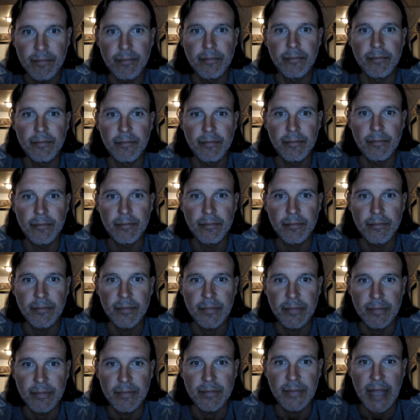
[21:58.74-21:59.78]
that
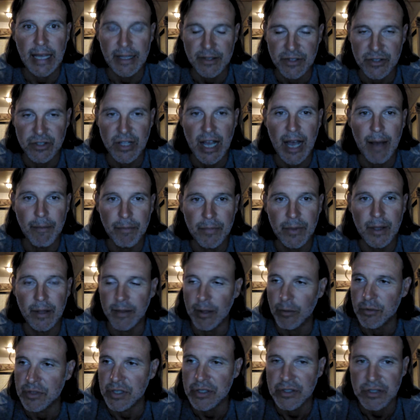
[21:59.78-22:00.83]
stopped. There was a
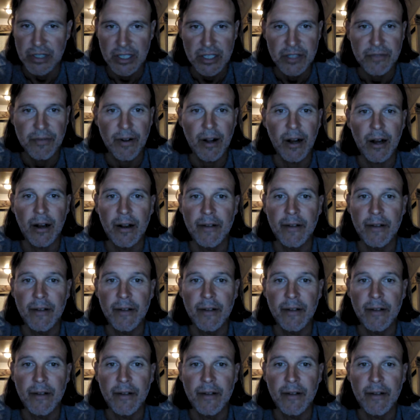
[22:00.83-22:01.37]
ceasefire, and they blew it.